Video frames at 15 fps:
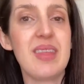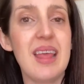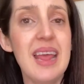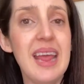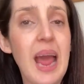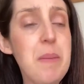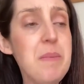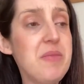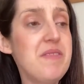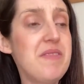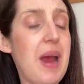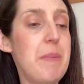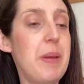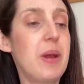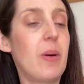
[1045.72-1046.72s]
it came from
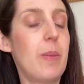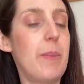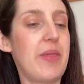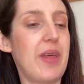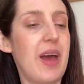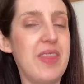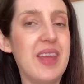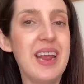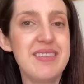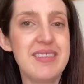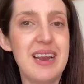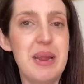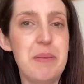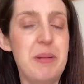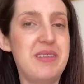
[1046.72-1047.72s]
Fabric Godmother. I think it's
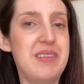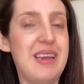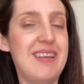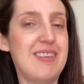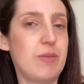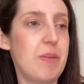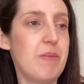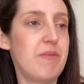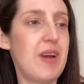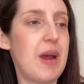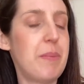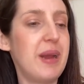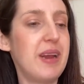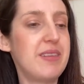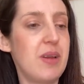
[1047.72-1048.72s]
a Liberty swim
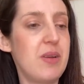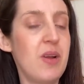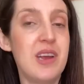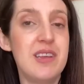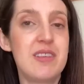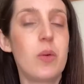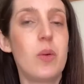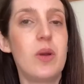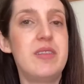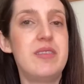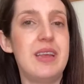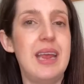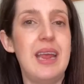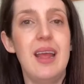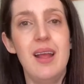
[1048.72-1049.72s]
fabric, so nice
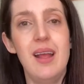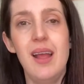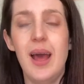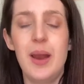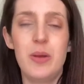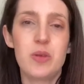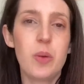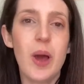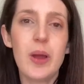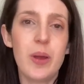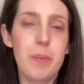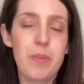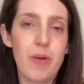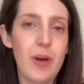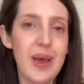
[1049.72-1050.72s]
quality. And it was quite a
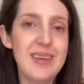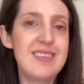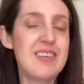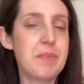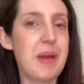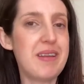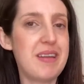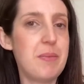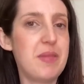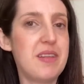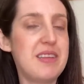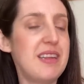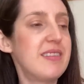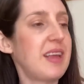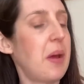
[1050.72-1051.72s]
good price, especially with the
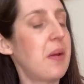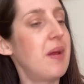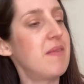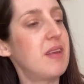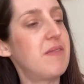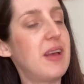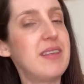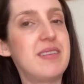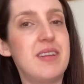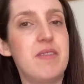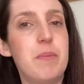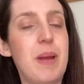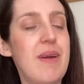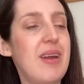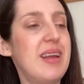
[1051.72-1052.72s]
discount over the
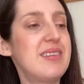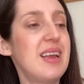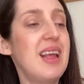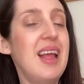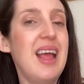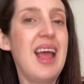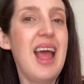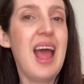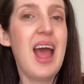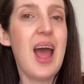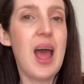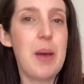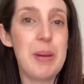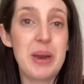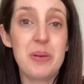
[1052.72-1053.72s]
festive period.
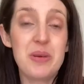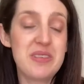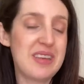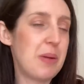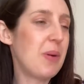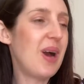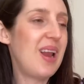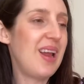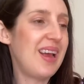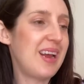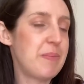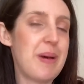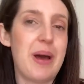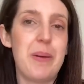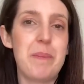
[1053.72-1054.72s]
Um, and also what I
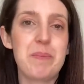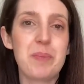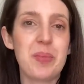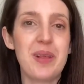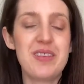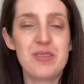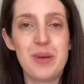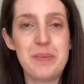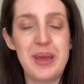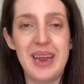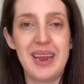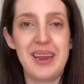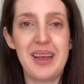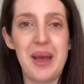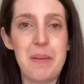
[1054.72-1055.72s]
like about
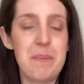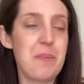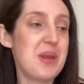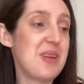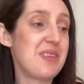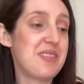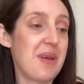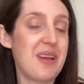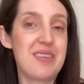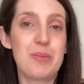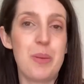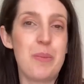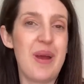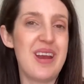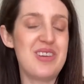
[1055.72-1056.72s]
swimming um, when you're sewing
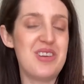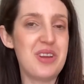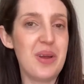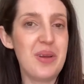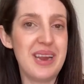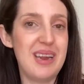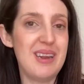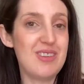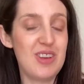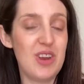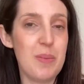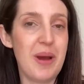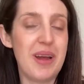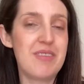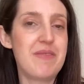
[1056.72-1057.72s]
swimwear is you don't need
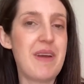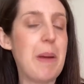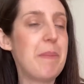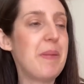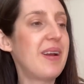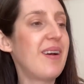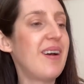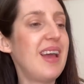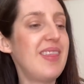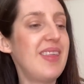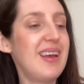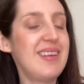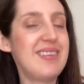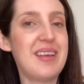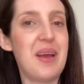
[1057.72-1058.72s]
too much fabric
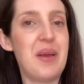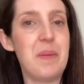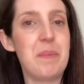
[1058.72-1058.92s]
either so